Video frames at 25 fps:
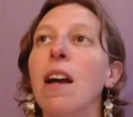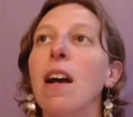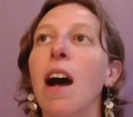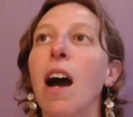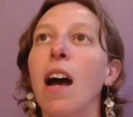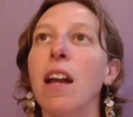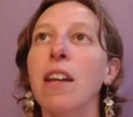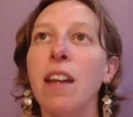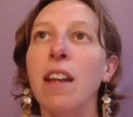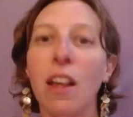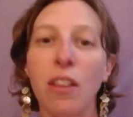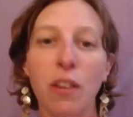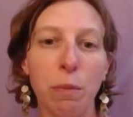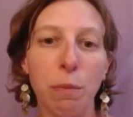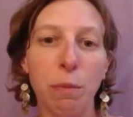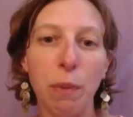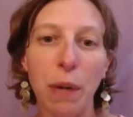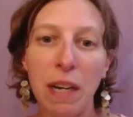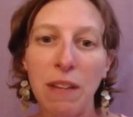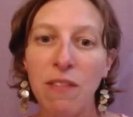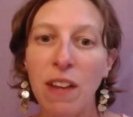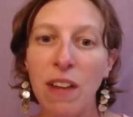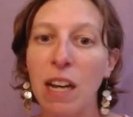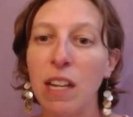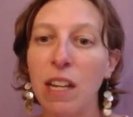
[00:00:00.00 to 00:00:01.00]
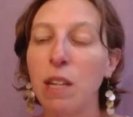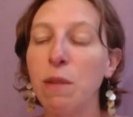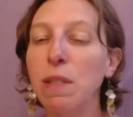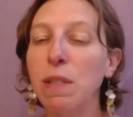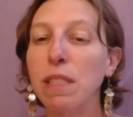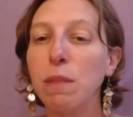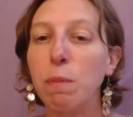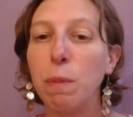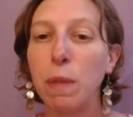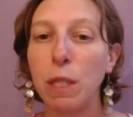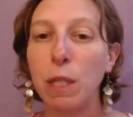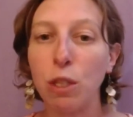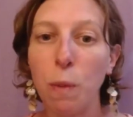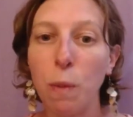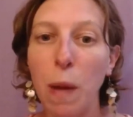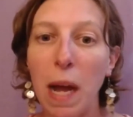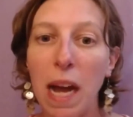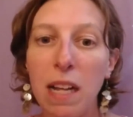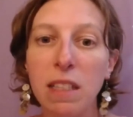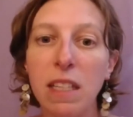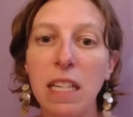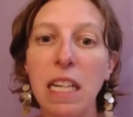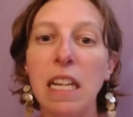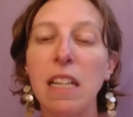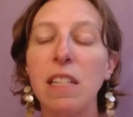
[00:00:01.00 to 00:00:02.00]
Another brand value is
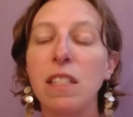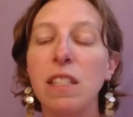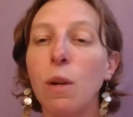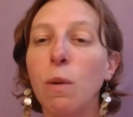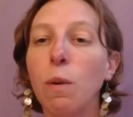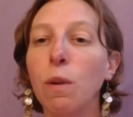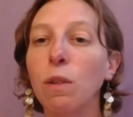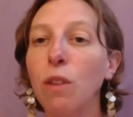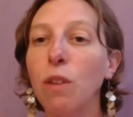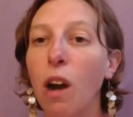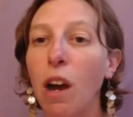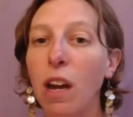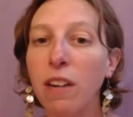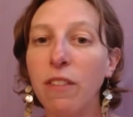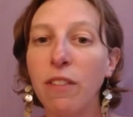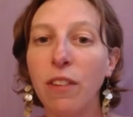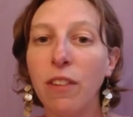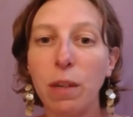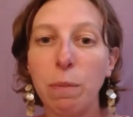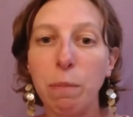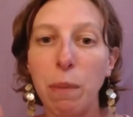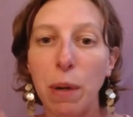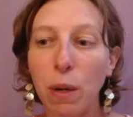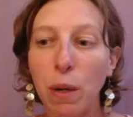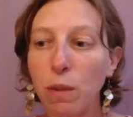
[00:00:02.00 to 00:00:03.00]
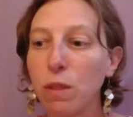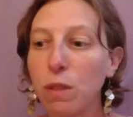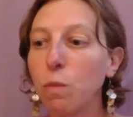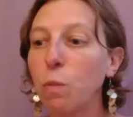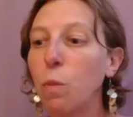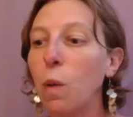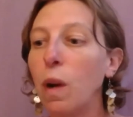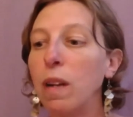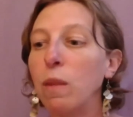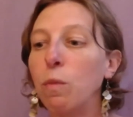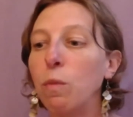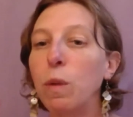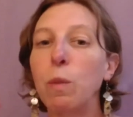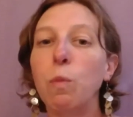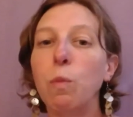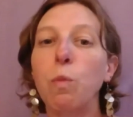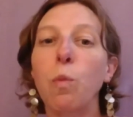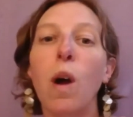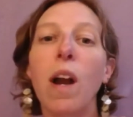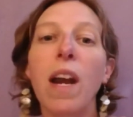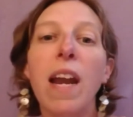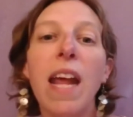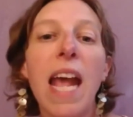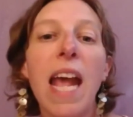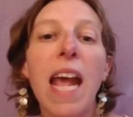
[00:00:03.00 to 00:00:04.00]
spirituality. So a lot of our posts we
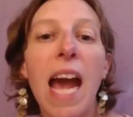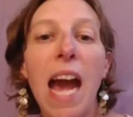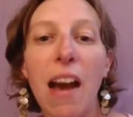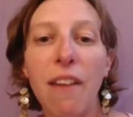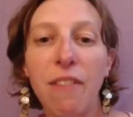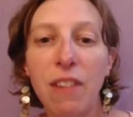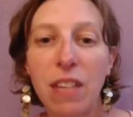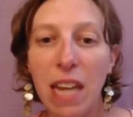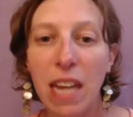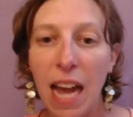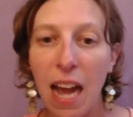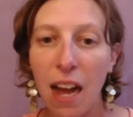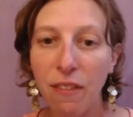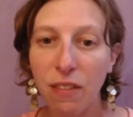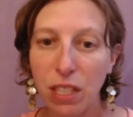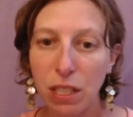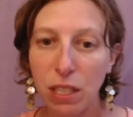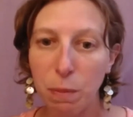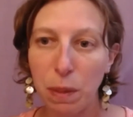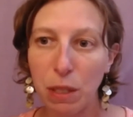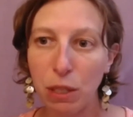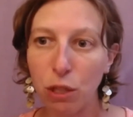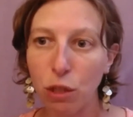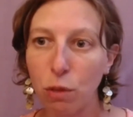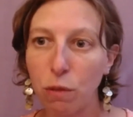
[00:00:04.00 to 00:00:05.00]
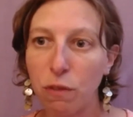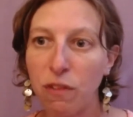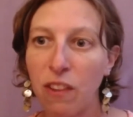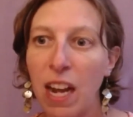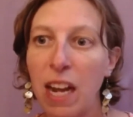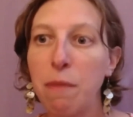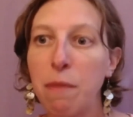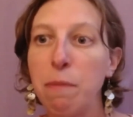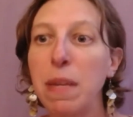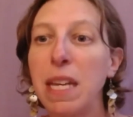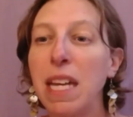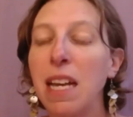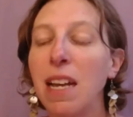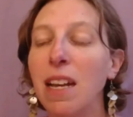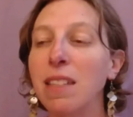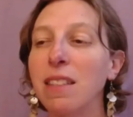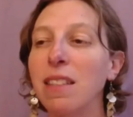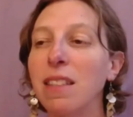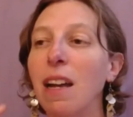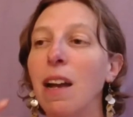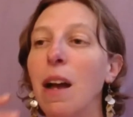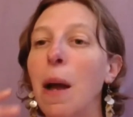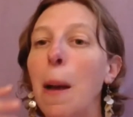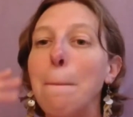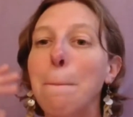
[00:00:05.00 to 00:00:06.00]
want to have a spiritual vibe, because
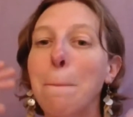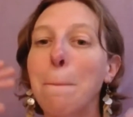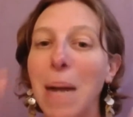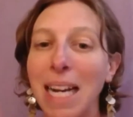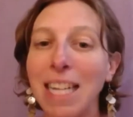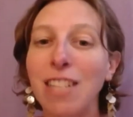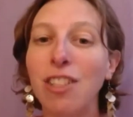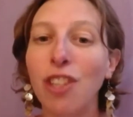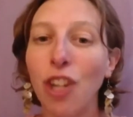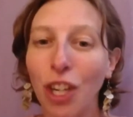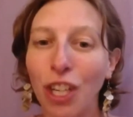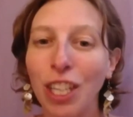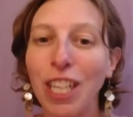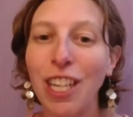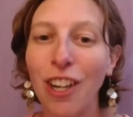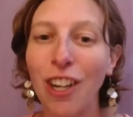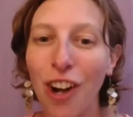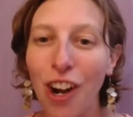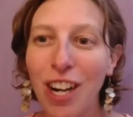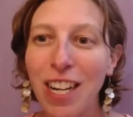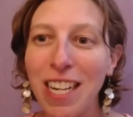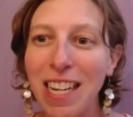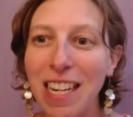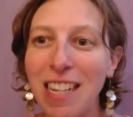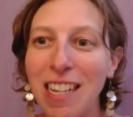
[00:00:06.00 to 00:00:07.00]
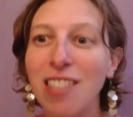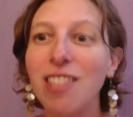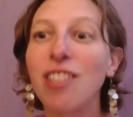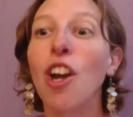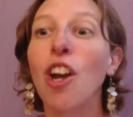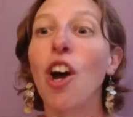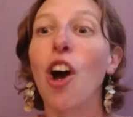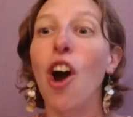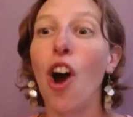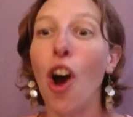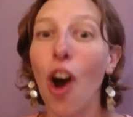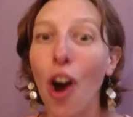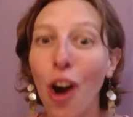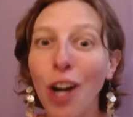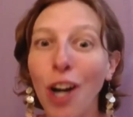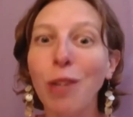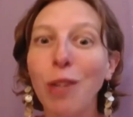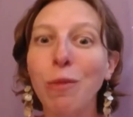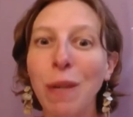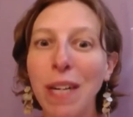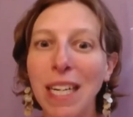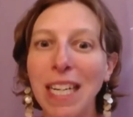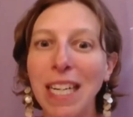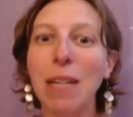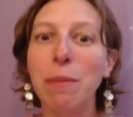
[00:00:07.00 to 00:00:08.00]
my target audience are
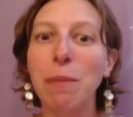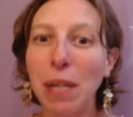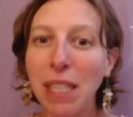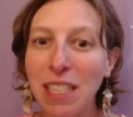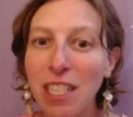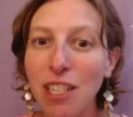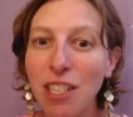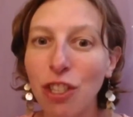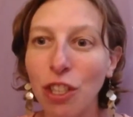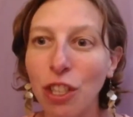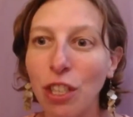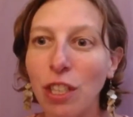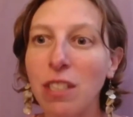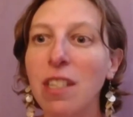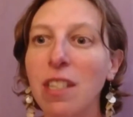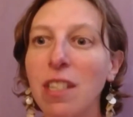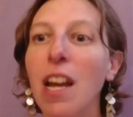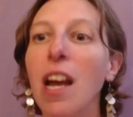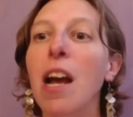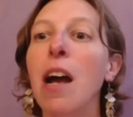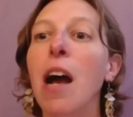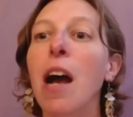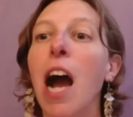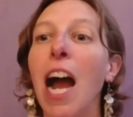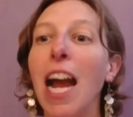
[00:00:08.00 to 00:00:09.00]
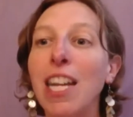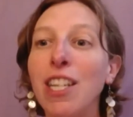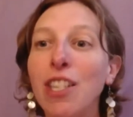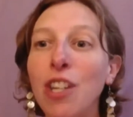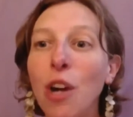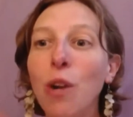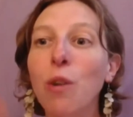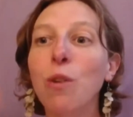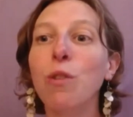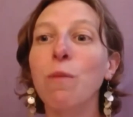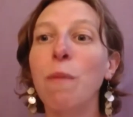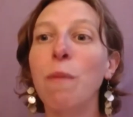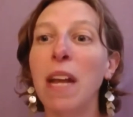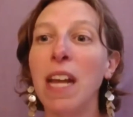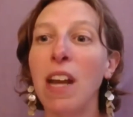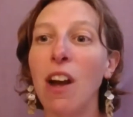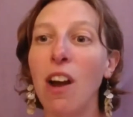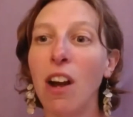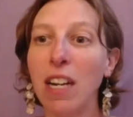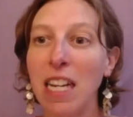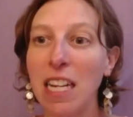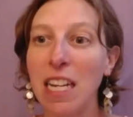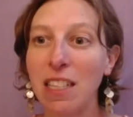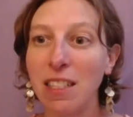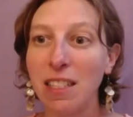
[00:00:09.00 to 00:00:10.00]
Reiki practitioners. I know who my
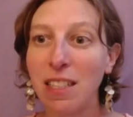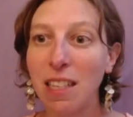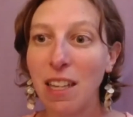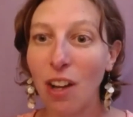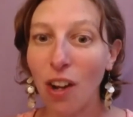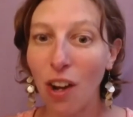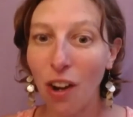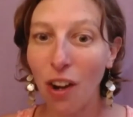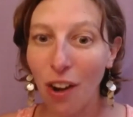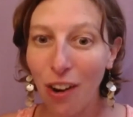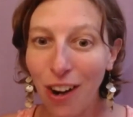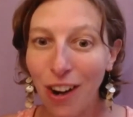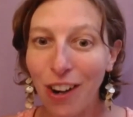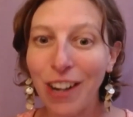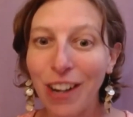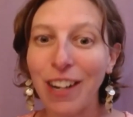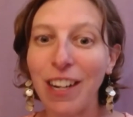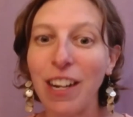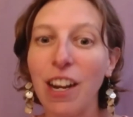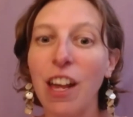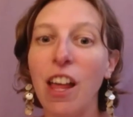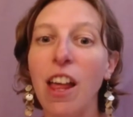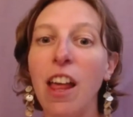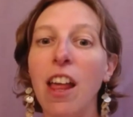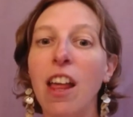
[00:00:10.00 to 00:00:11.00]
audience are.